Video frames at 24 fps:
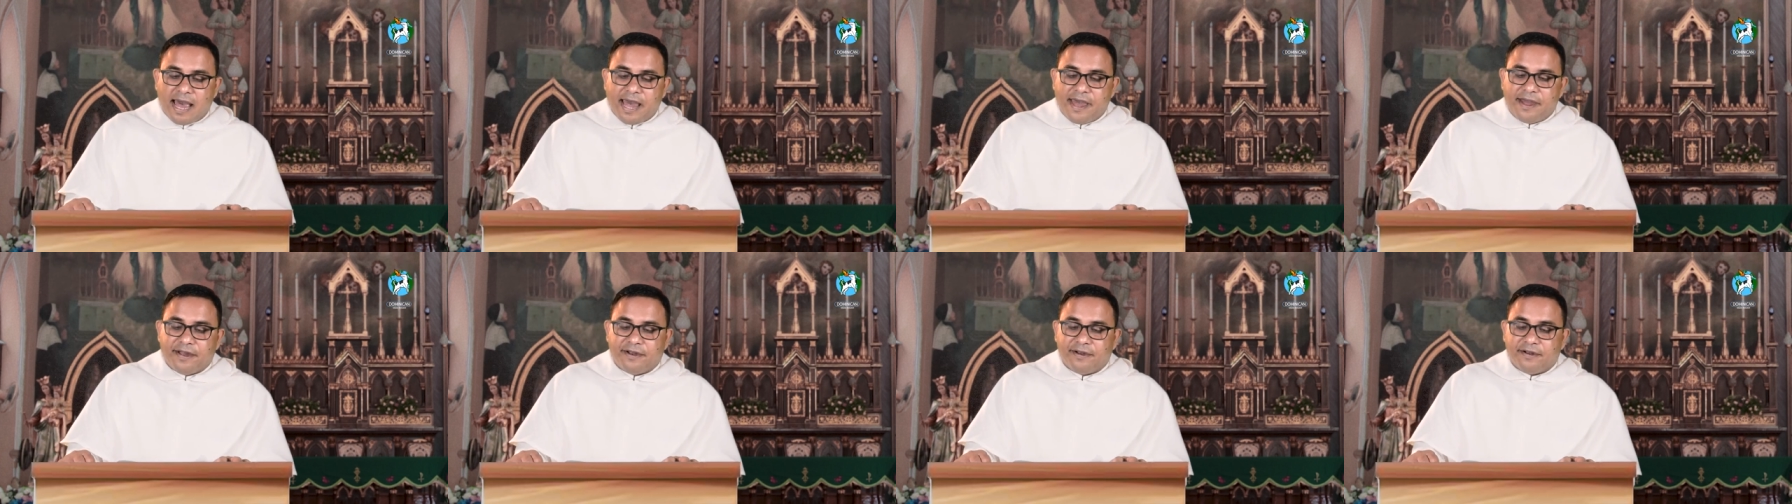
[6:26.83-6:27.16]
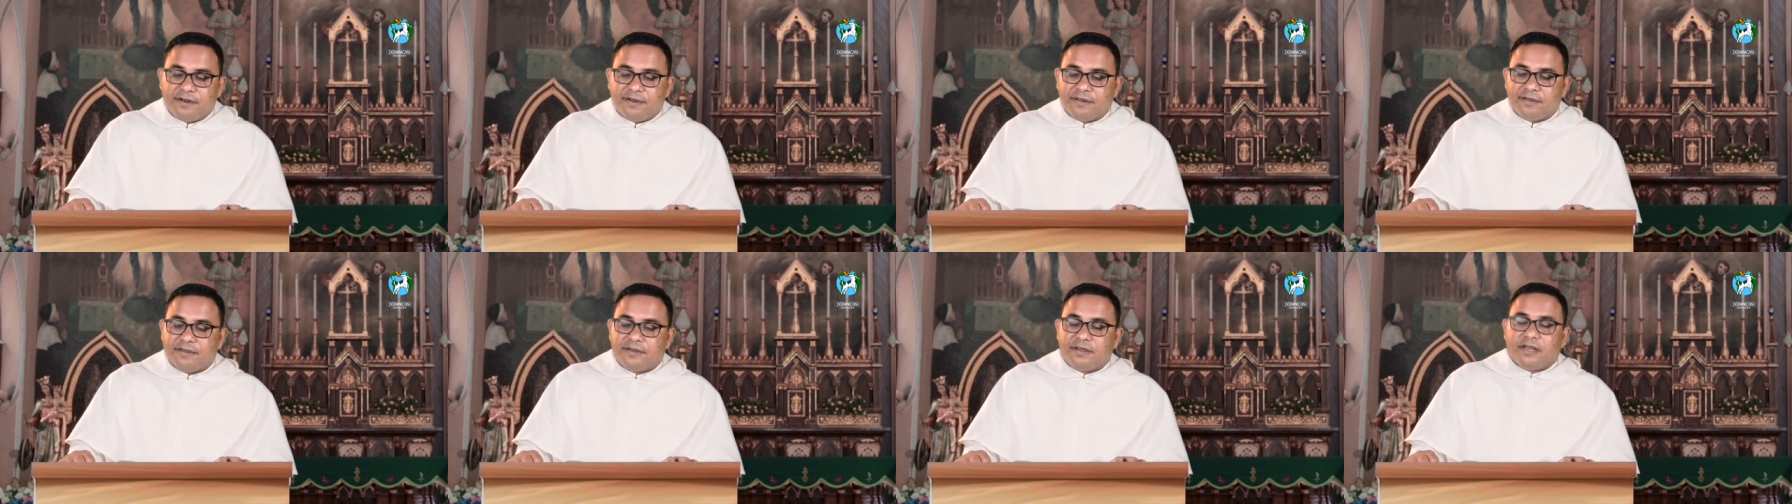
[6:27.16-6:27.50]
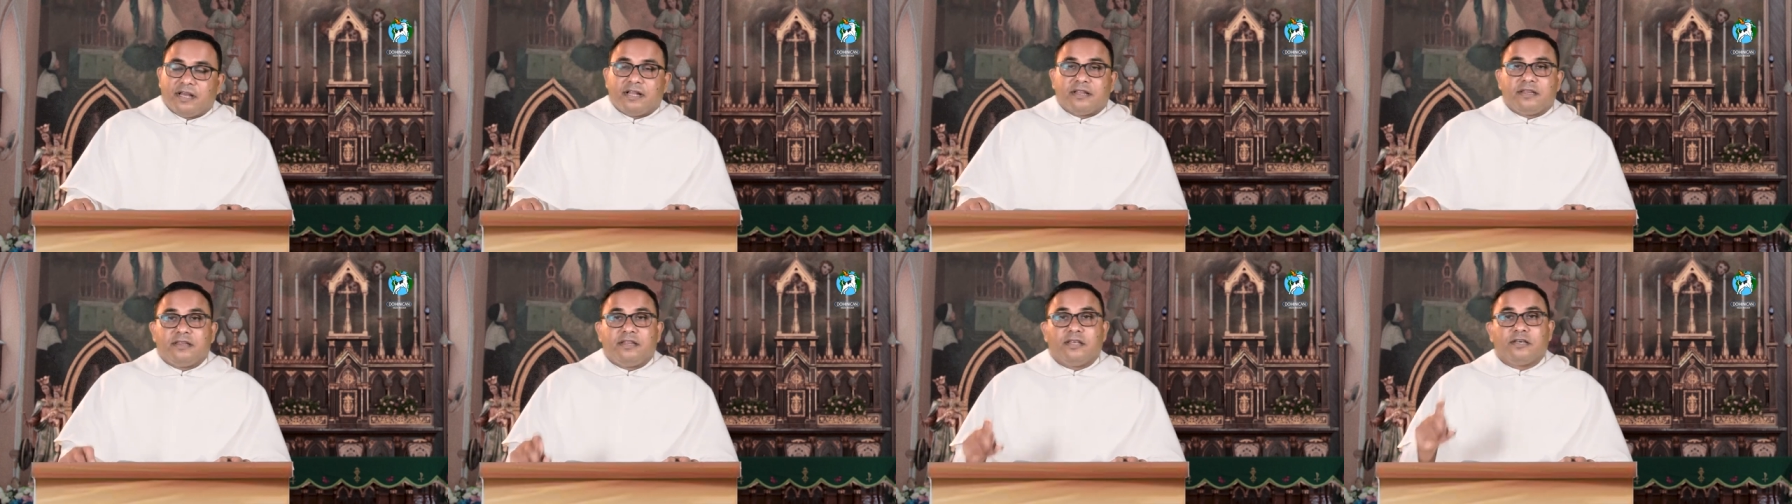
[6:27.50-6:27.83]
and
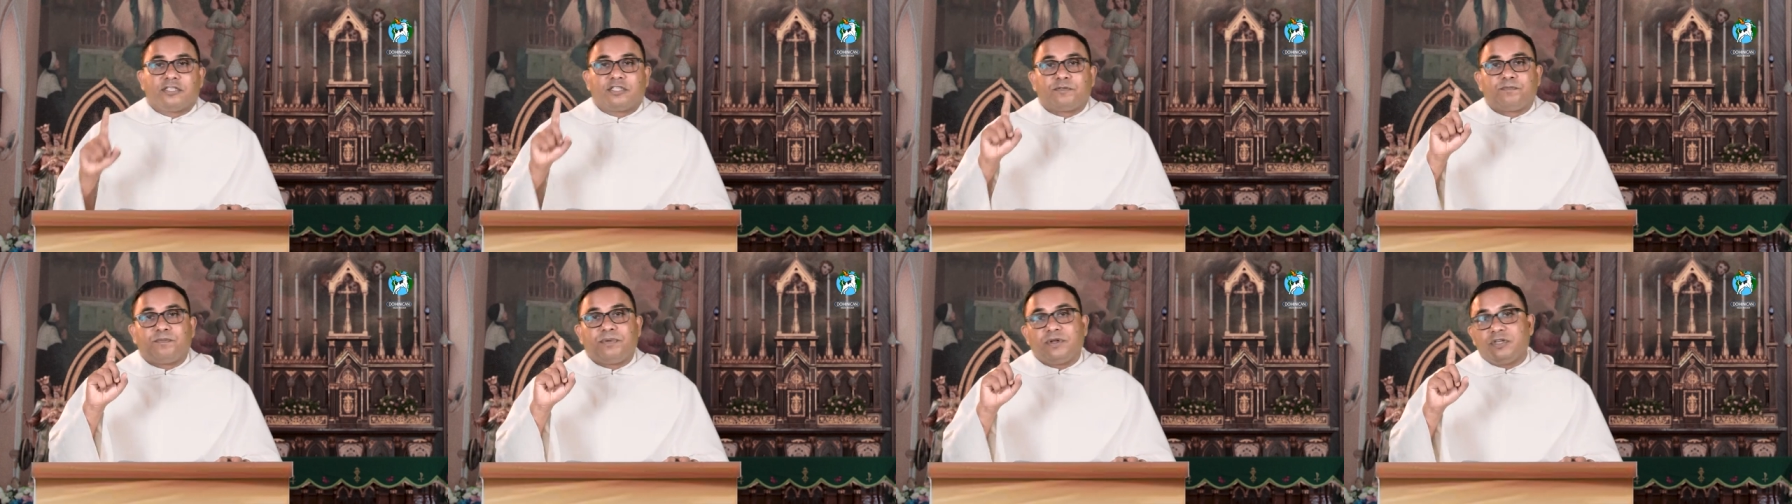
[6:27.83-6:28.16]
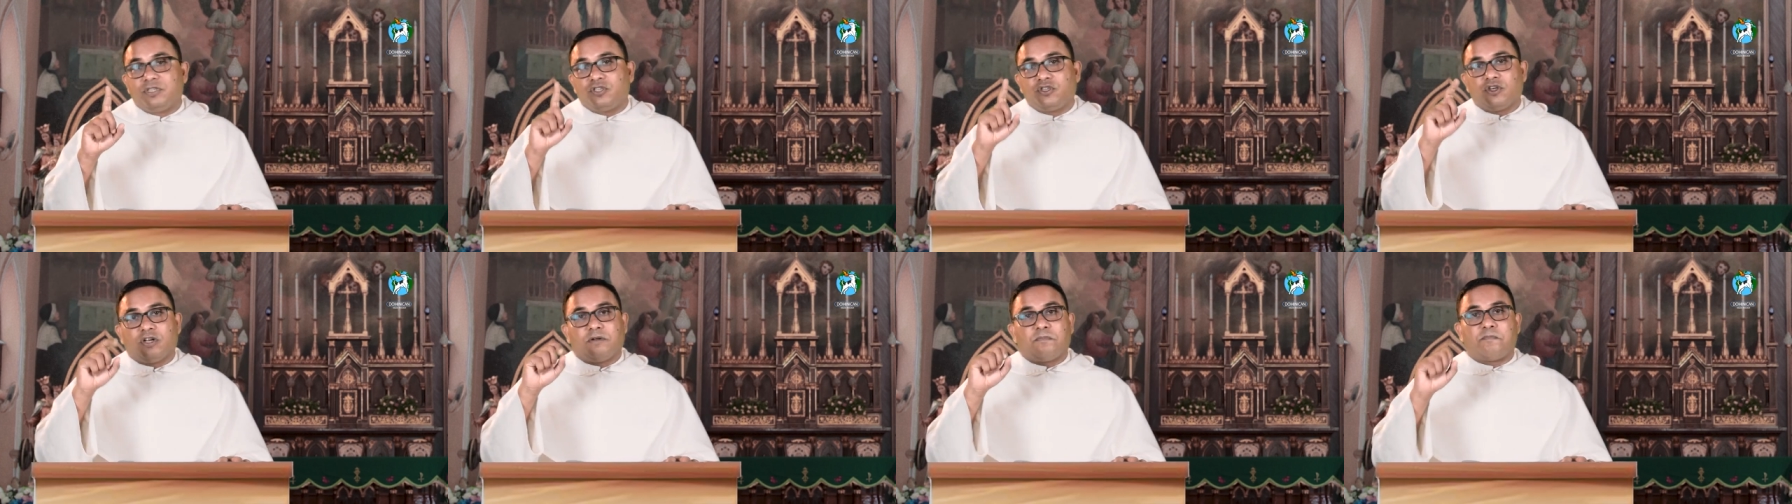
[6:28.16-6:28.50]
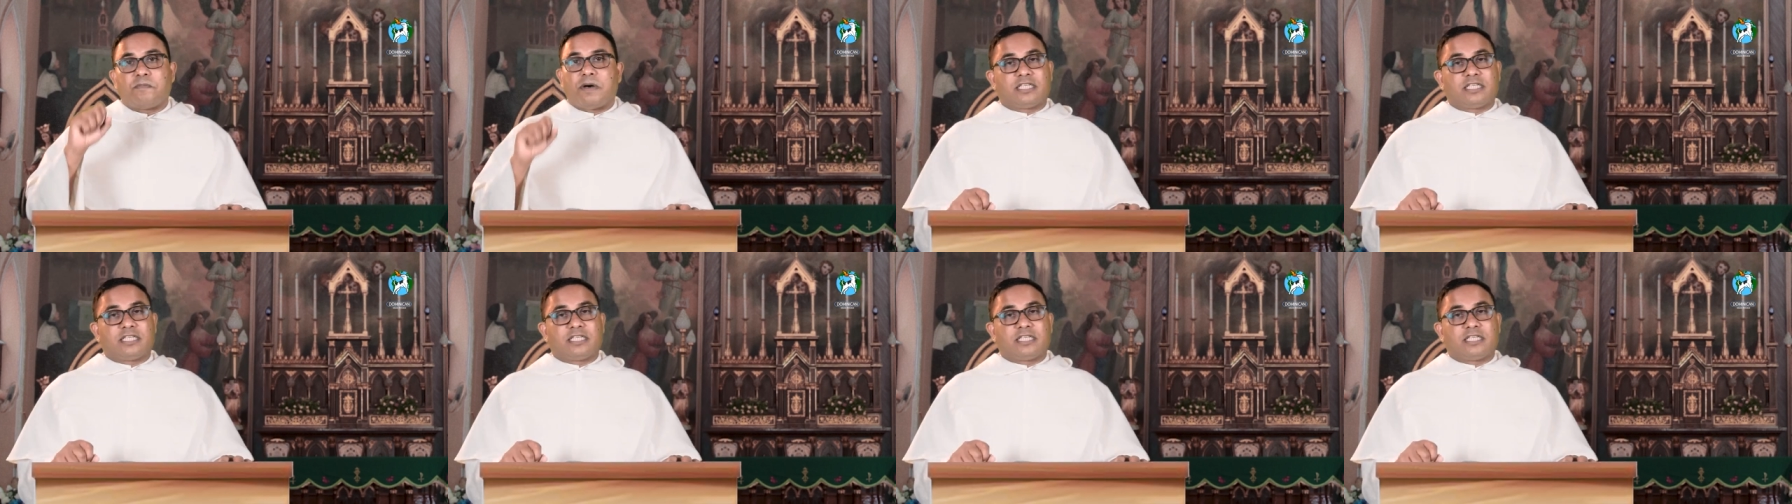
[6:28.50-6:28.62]
the spiritual